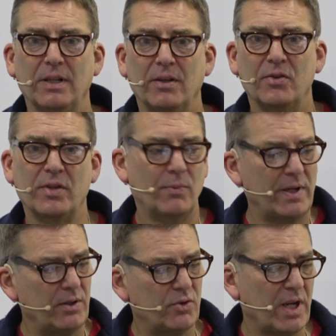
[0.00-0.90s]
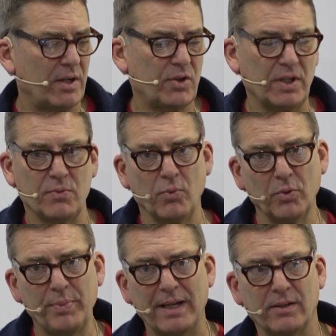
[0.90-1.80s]
So when you touch these wall
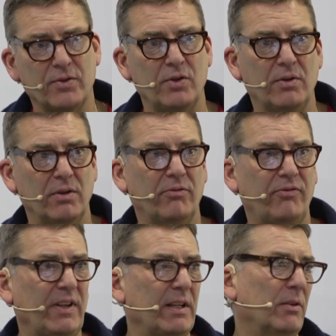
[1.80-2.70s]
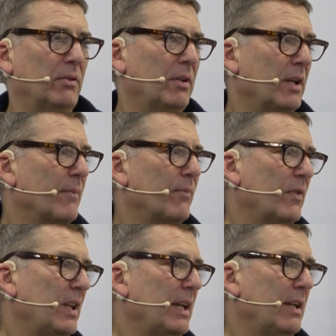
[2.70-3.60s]
panels, you can feel
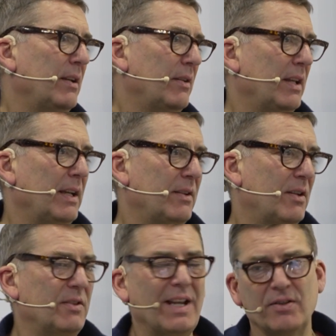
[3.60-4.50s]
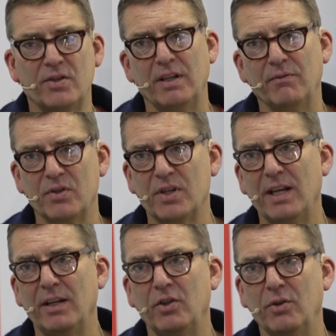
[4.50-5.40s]
the density of the
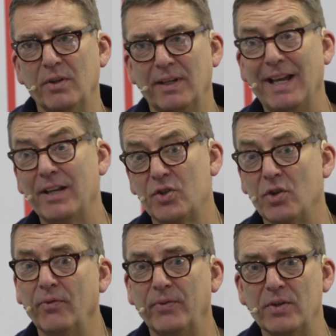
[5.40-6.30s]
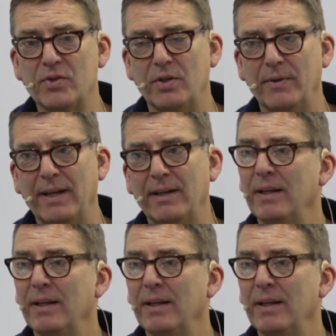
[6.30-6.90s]
skin, you can get a softness to it.